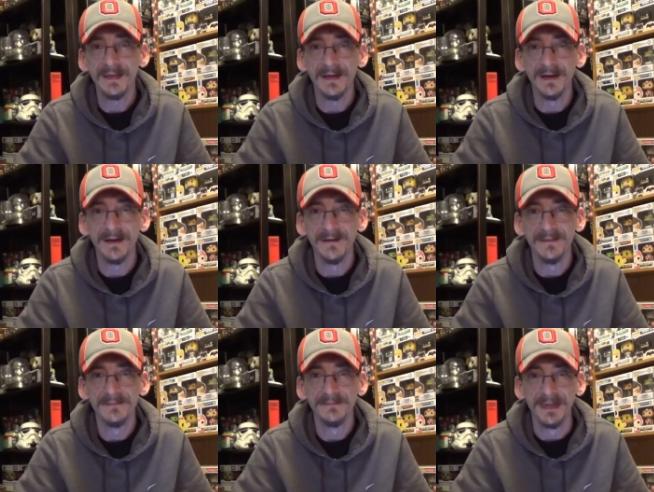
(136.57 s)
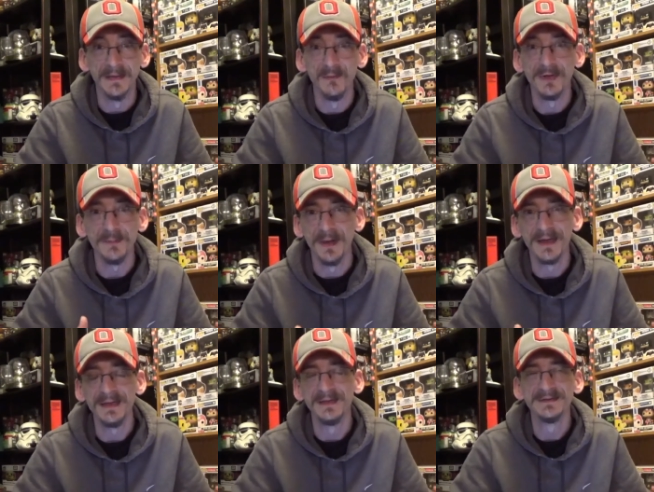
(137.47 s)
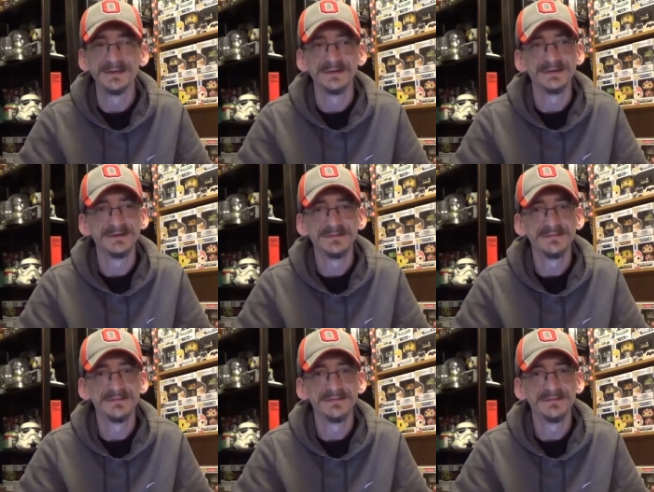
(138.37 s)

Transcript: Uh, being with my kids is